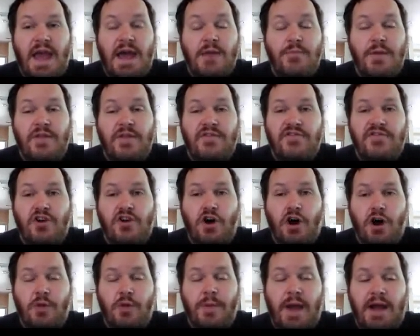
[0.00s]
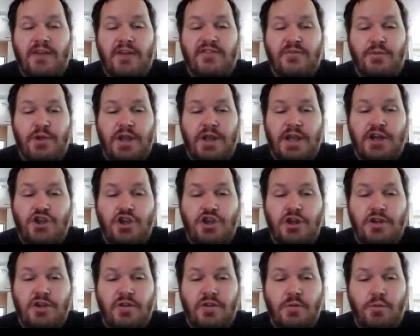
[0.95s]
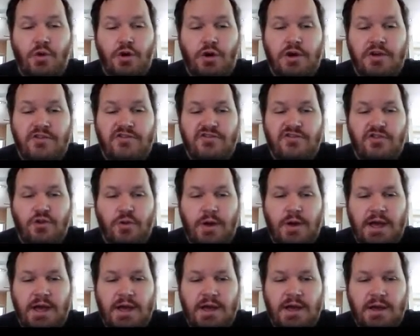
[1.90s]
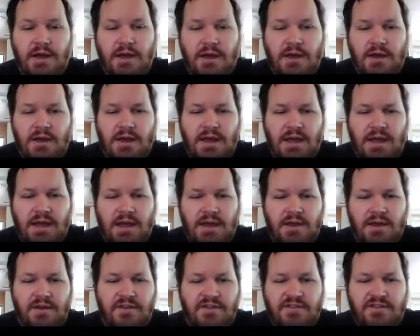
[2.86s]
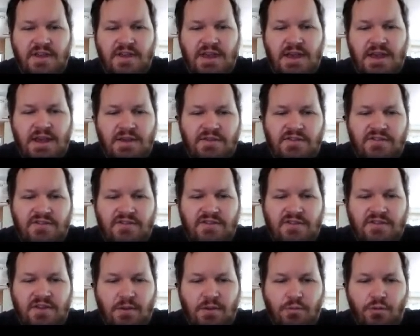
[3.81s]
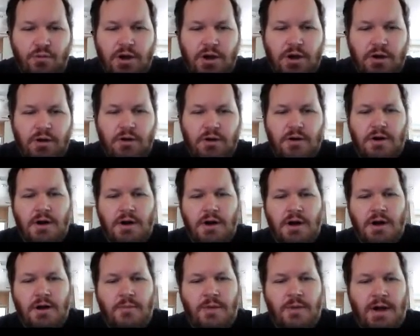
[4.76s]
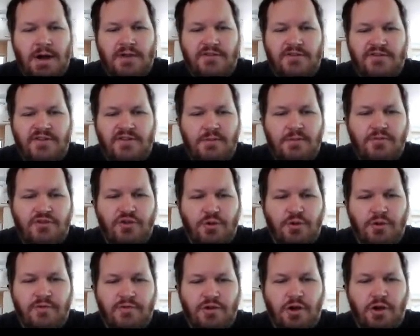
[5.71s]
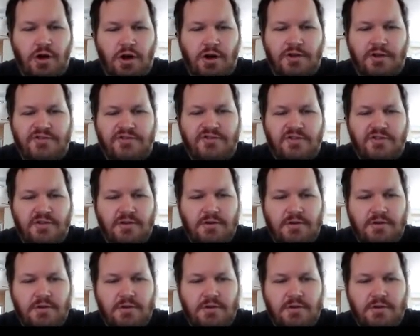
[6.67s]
Edmonds Karp explanation in the book is doing is it's somewhere, I seem to have lost,